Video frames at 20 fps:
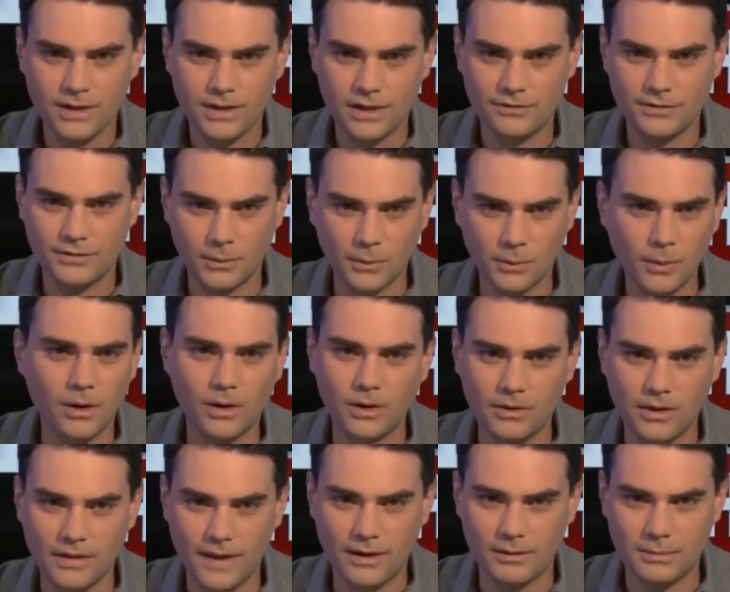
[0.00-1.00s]
If there
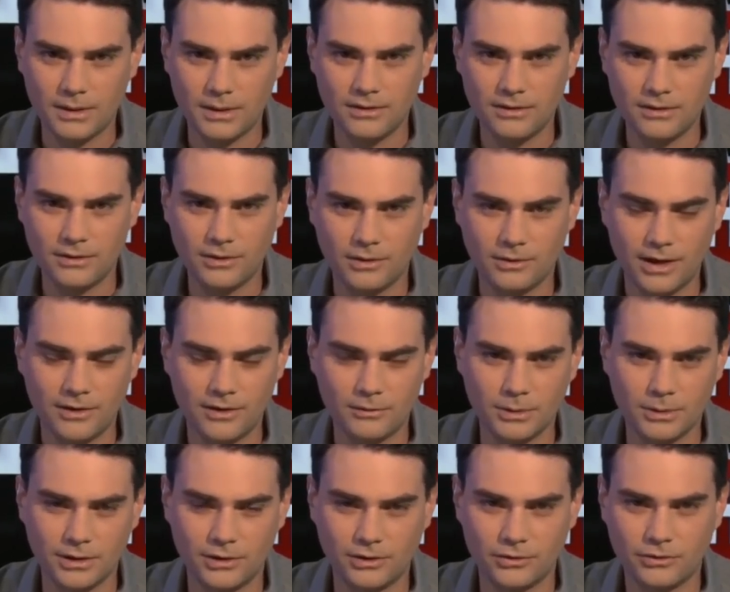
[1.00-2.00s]
were, then that would be the
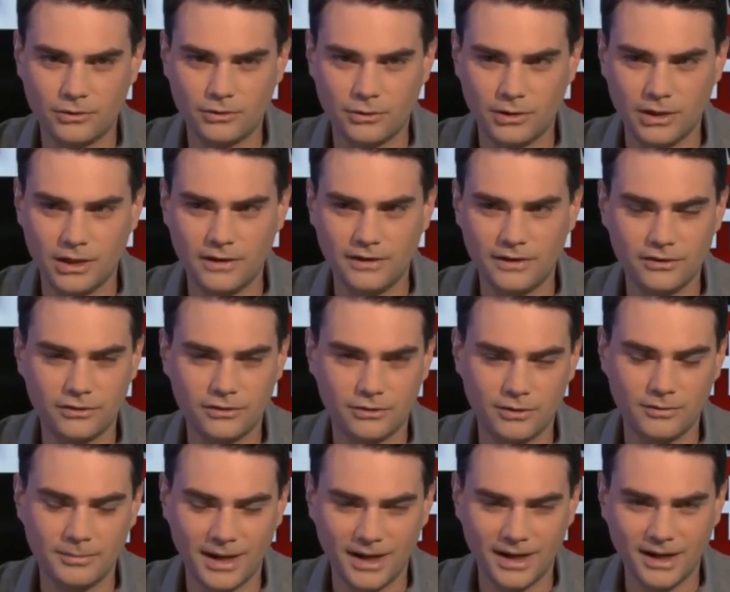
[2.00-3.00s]
greatest political story in the
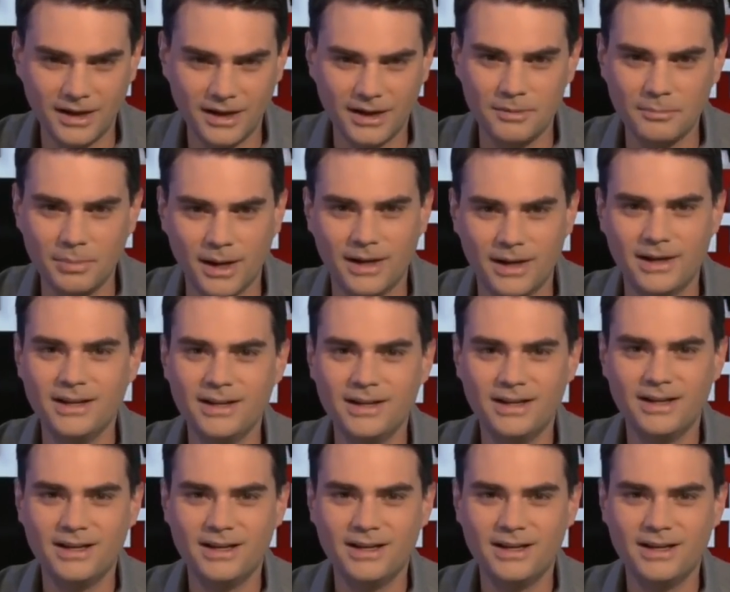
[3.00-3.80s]
history of mankind, but